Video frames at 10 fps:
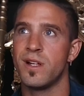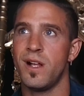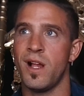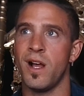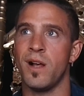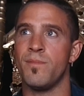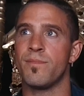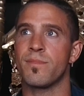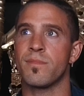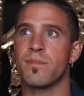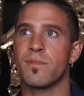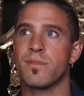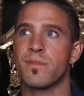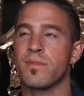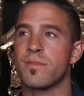Um,
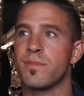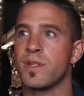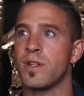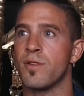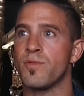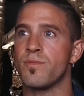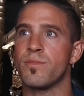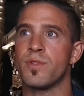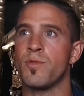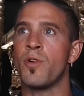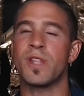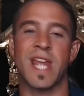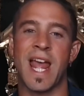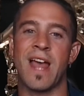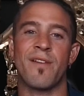you know, you only
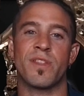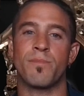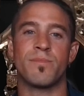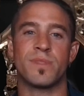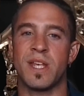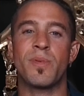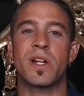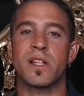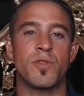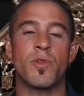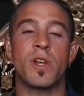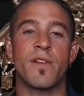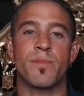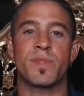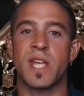have the typically you only have
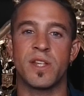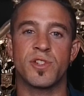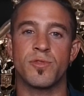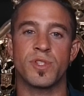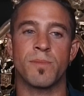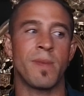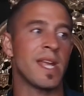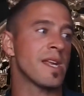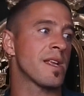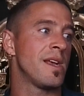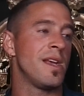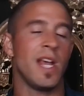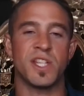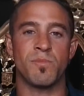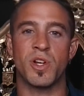the potential to make
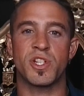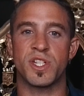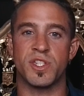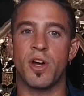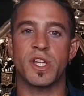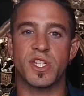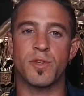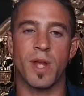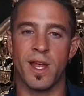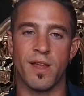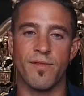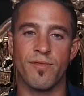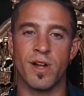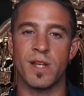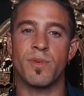as much as nights you have,
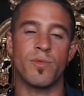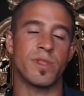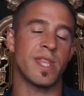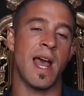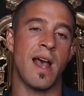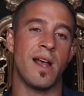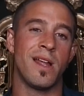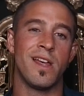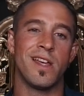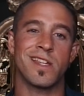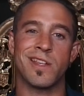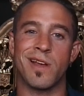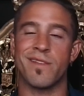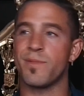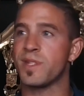right? But with that, you
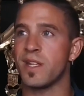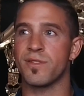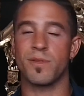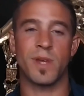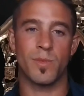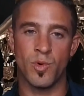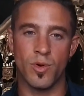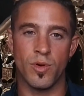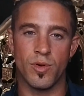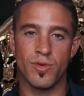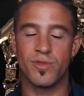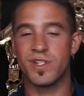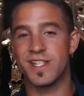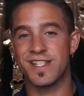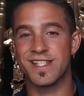have the potential to make more,
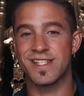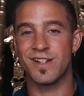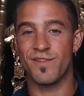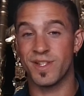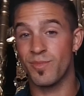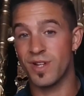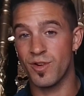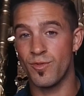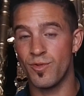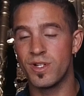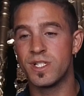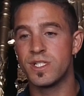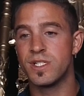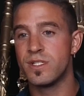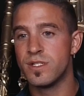which is obviously pretty
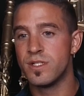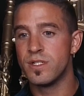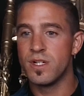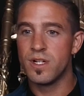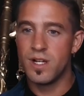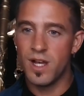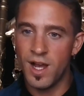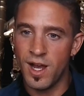cool.